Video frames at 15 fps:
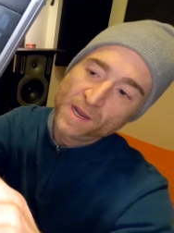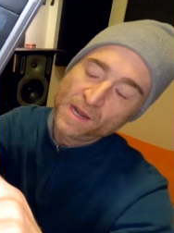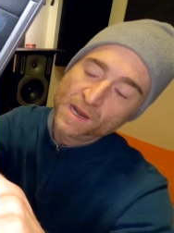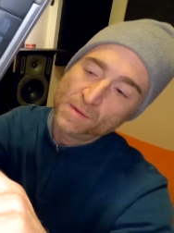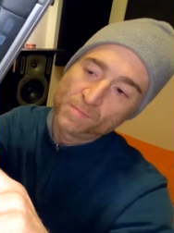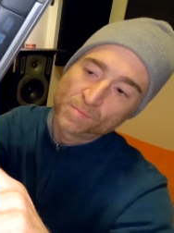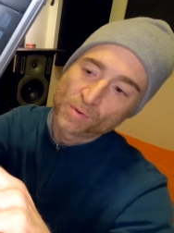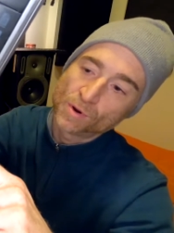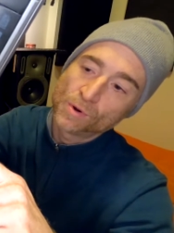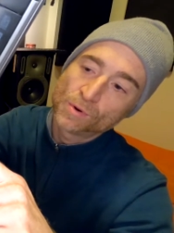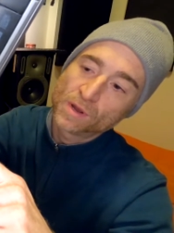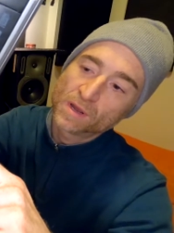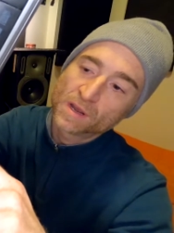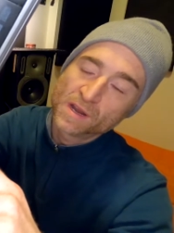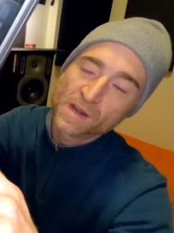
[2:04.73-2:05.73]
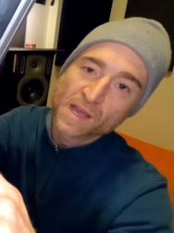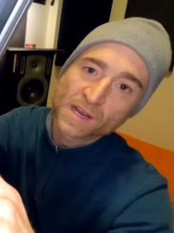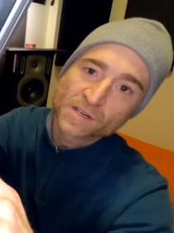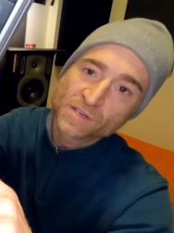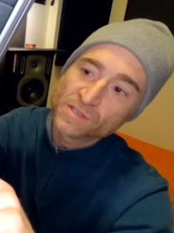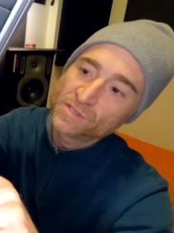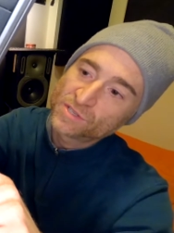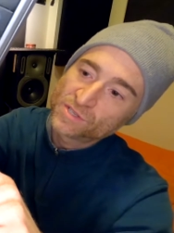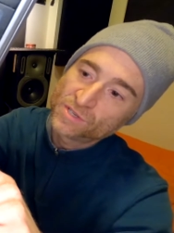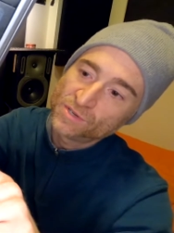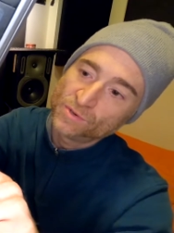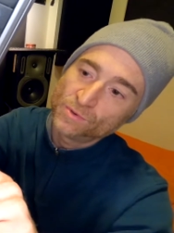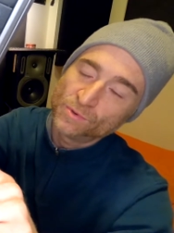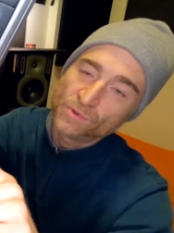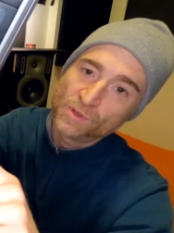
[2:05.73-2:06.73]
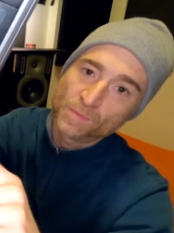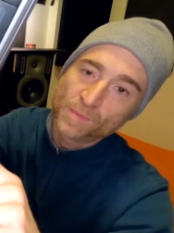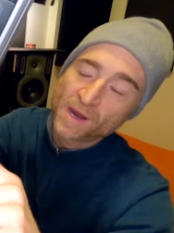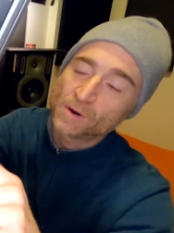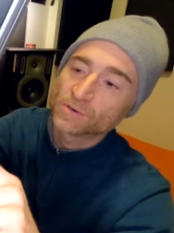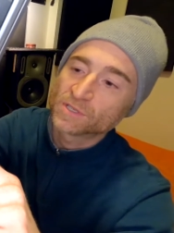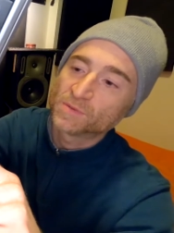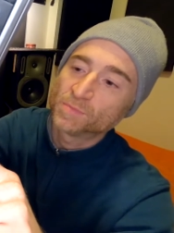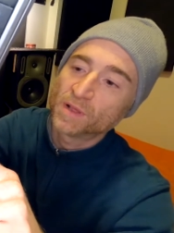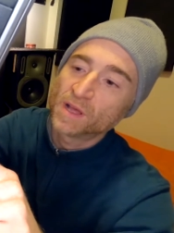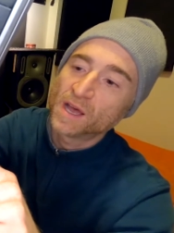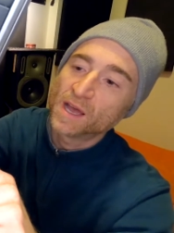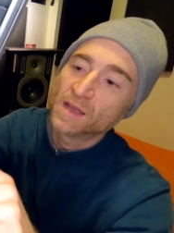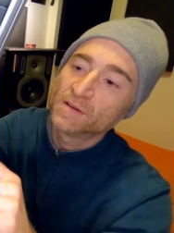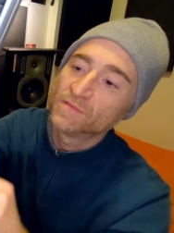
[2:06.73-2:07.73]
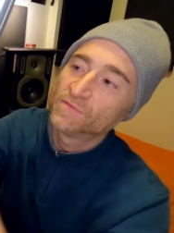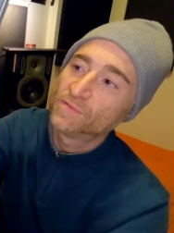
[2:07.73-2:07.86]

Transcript: and it broke connections to the power supply